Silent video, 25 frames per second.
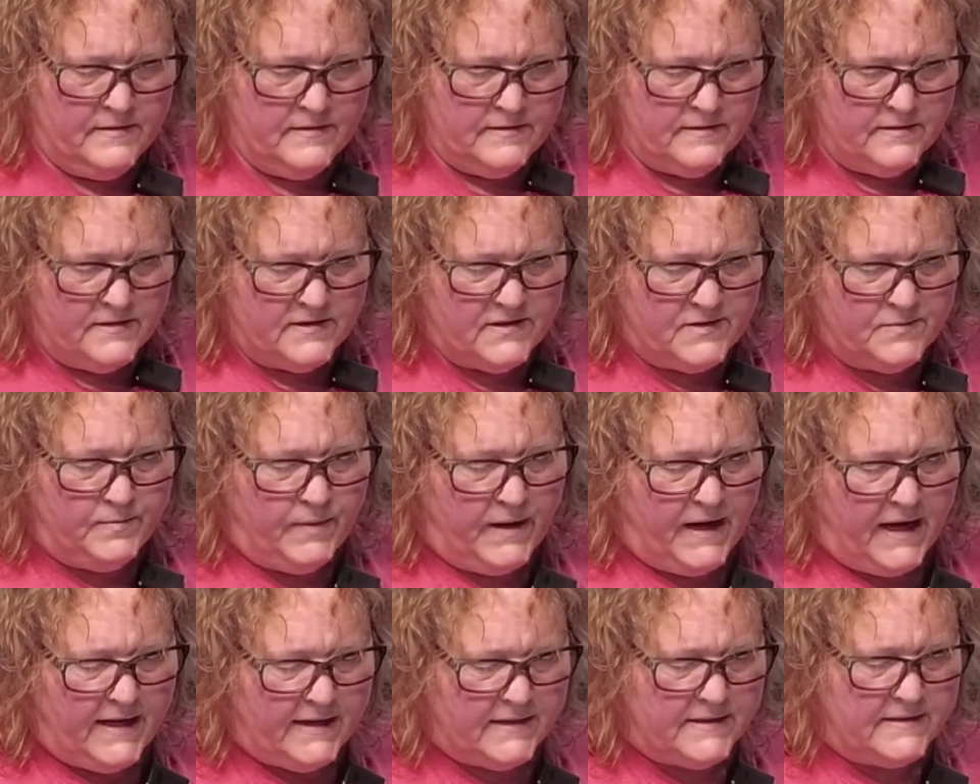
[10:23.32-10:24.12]
This
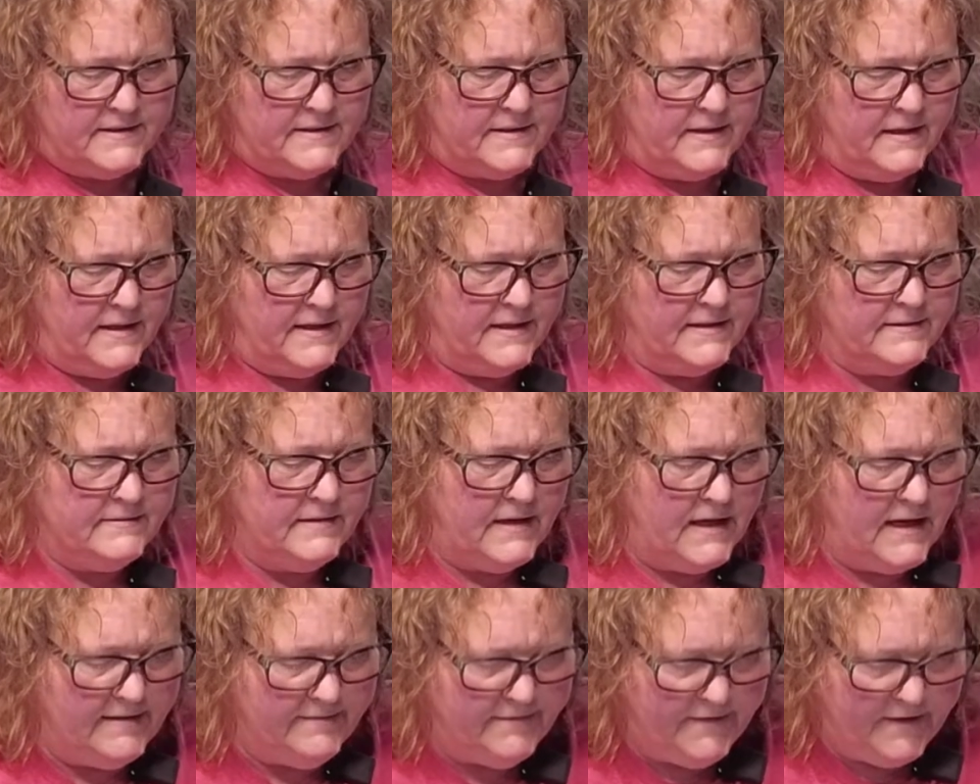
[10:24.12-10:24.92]
box,
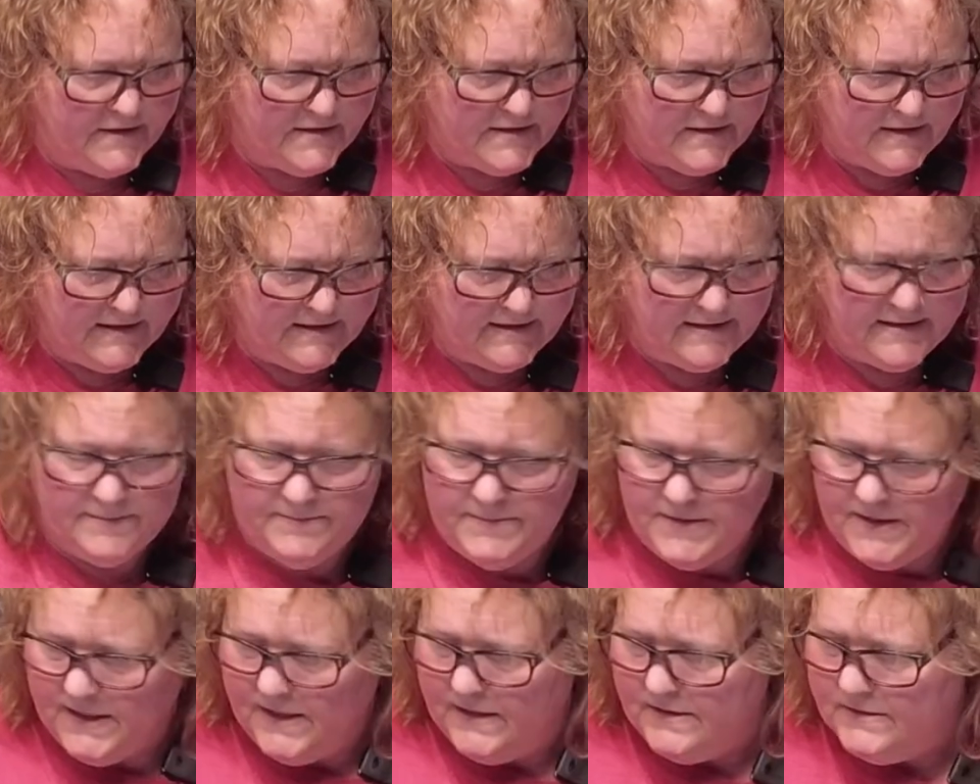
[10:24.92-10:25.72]
obviously
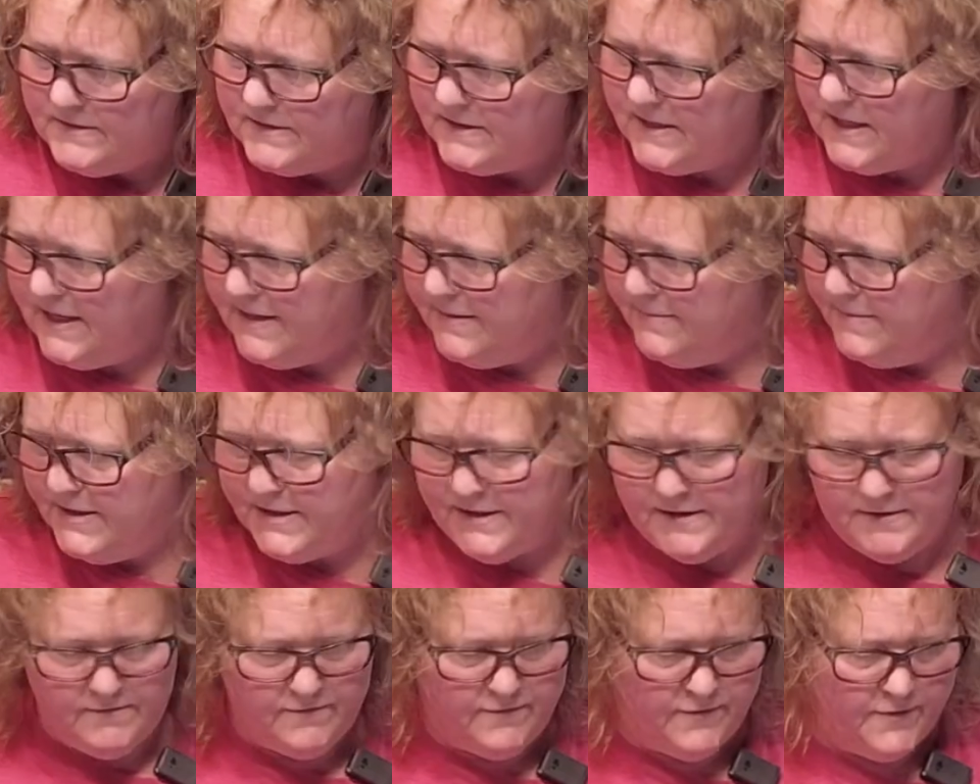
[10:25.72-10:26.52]
something else came
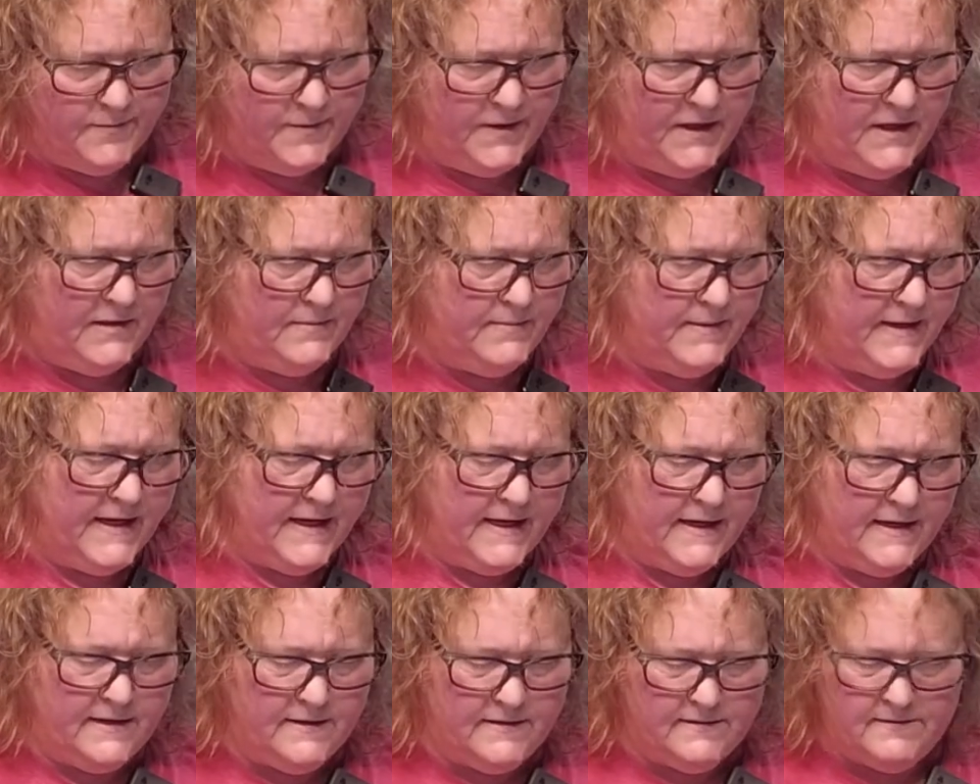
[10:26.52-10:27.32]
in it from
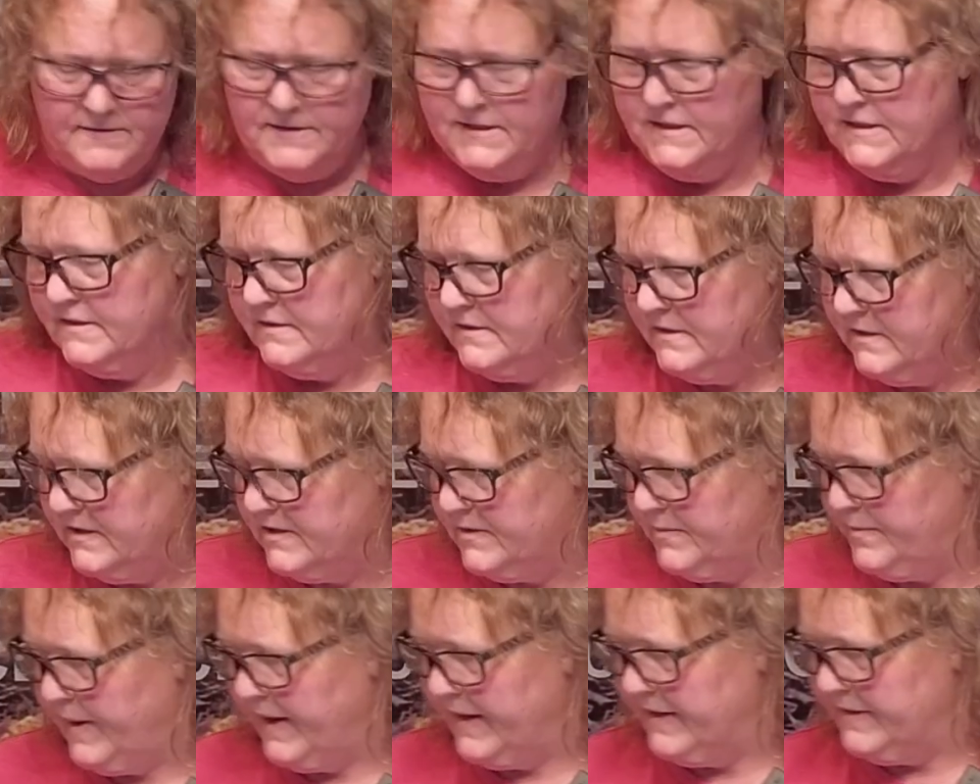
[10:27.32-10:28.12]
eBay. These
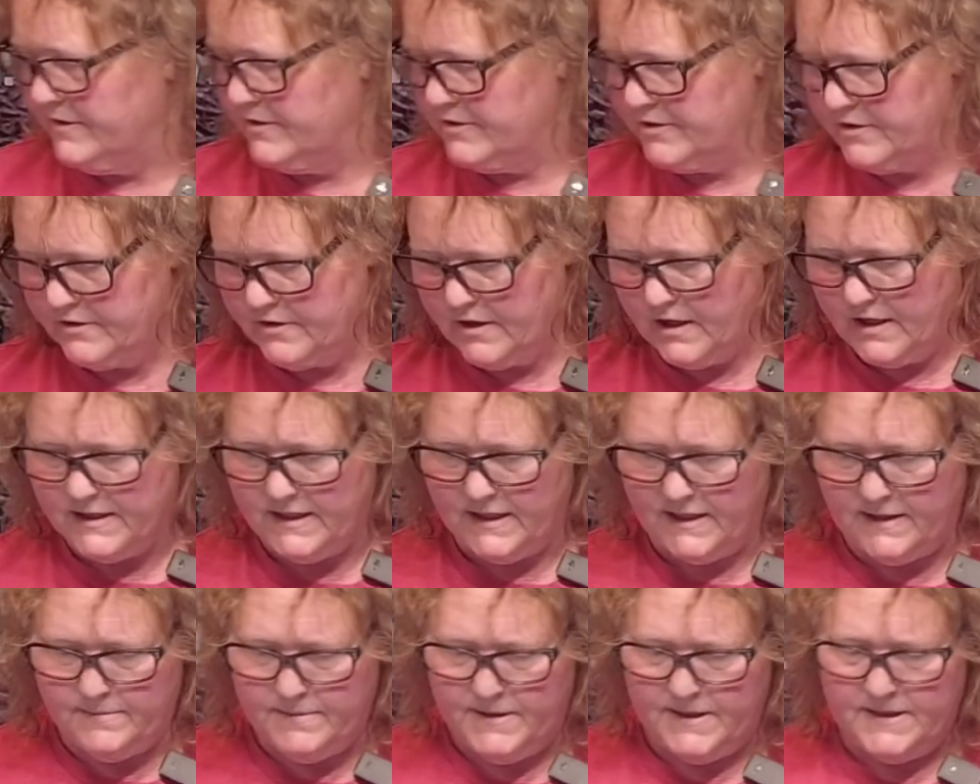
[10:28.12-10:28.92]
spiders are not
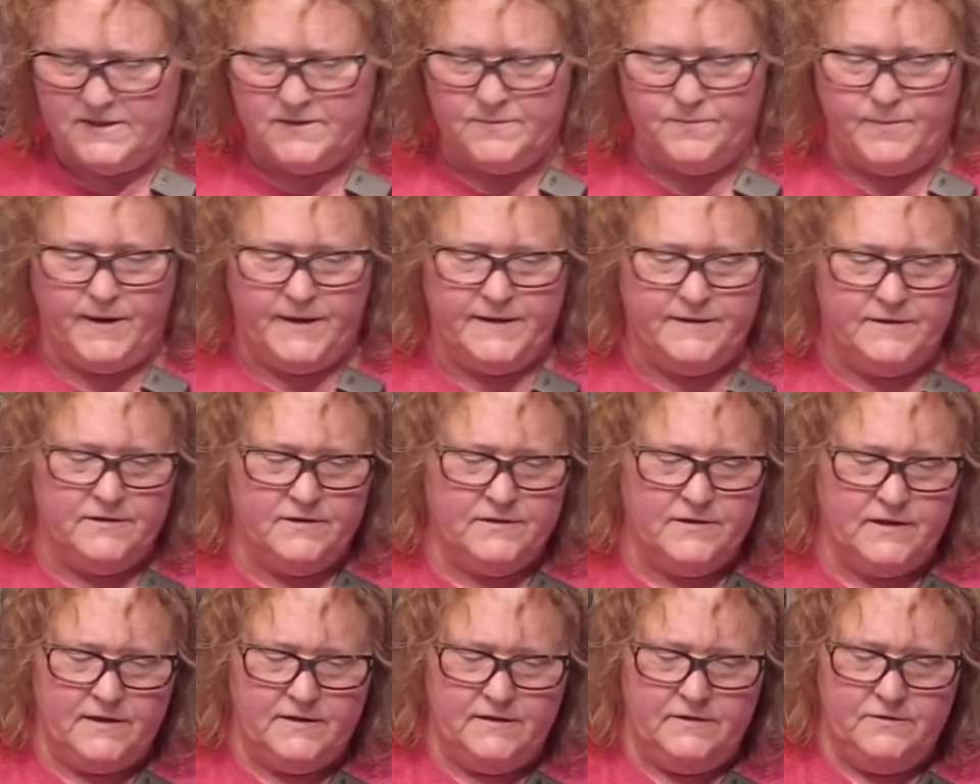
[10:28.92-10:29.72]
eBay
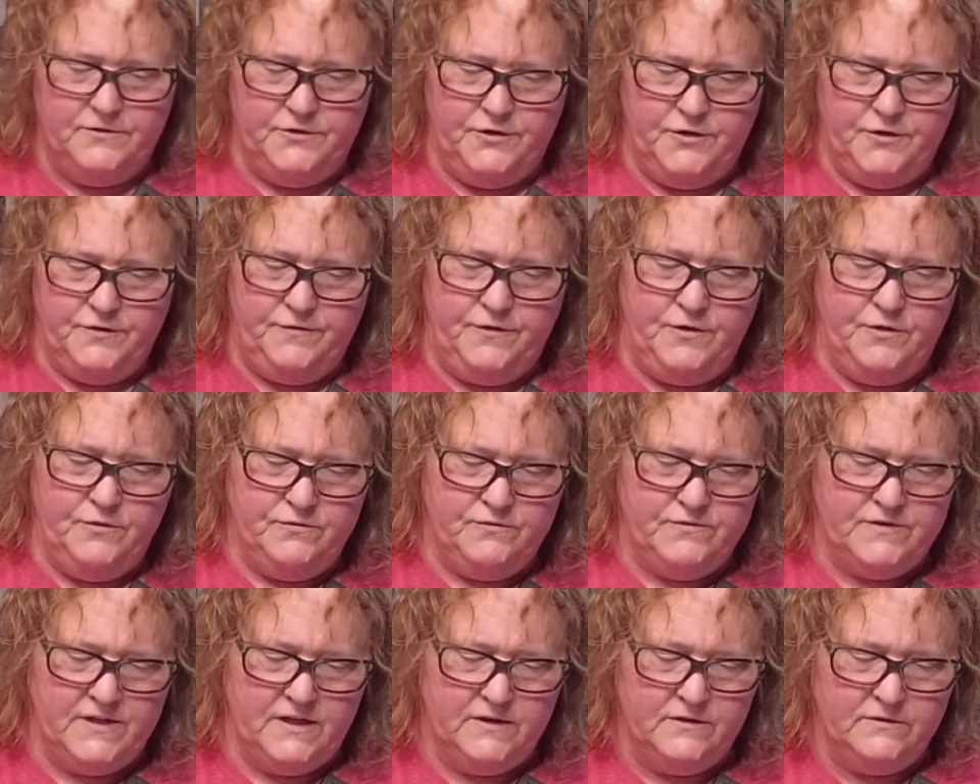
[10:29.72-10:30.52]
spiders. I don't know if you
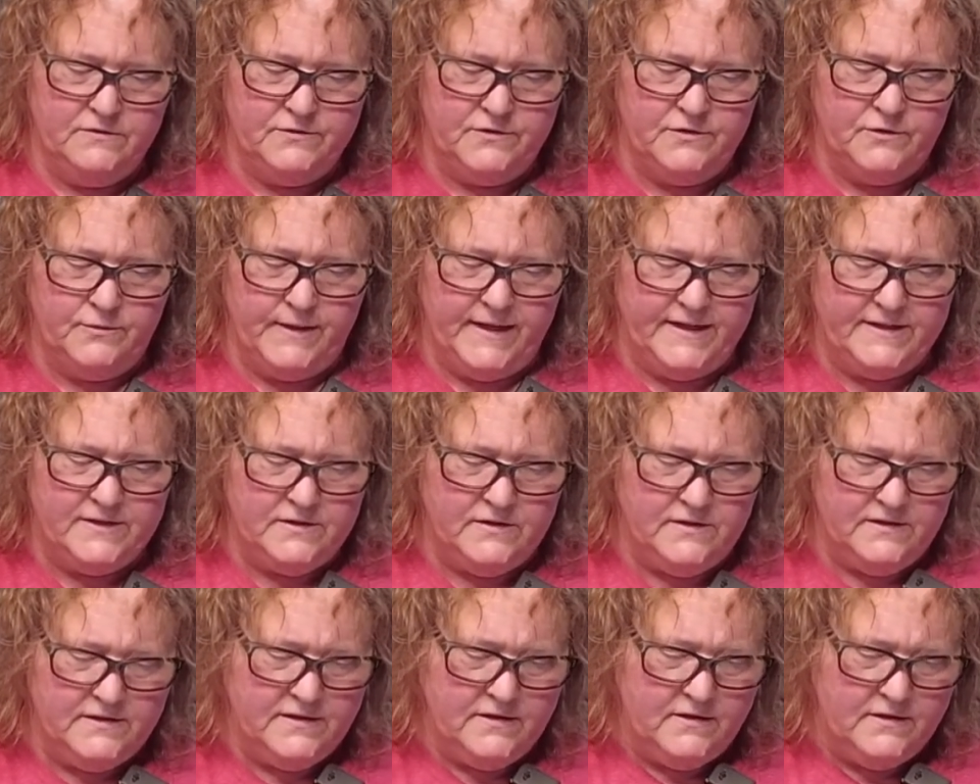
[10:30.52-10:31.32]
sell
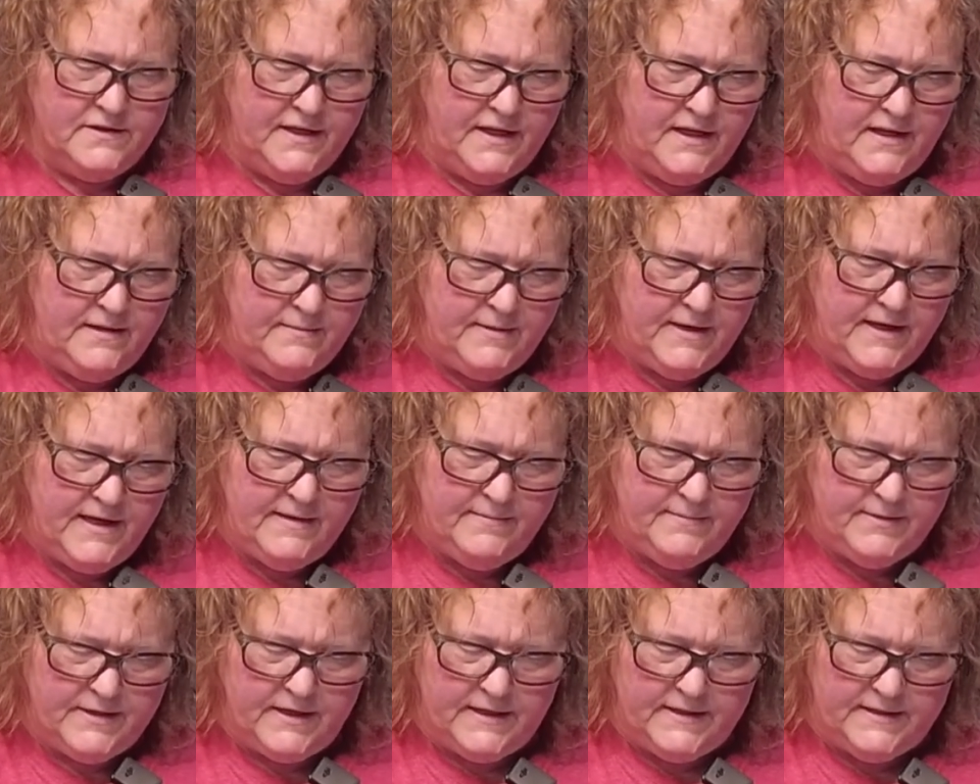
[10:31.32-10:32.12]
tarantulas on
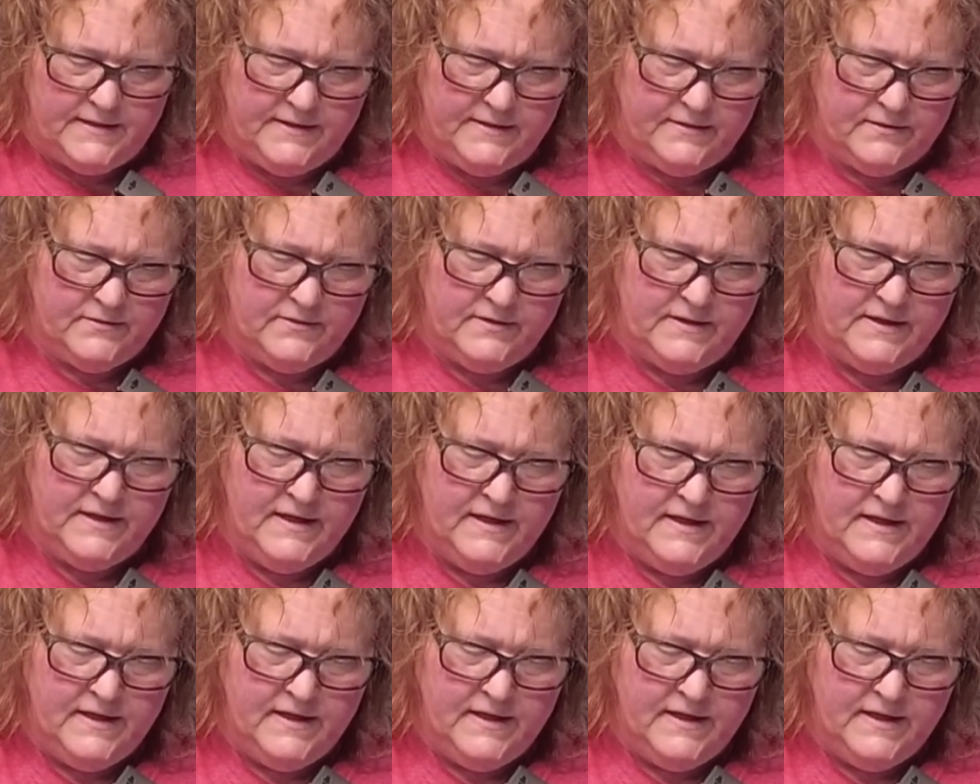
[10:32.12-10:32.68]
eBay, but I don't.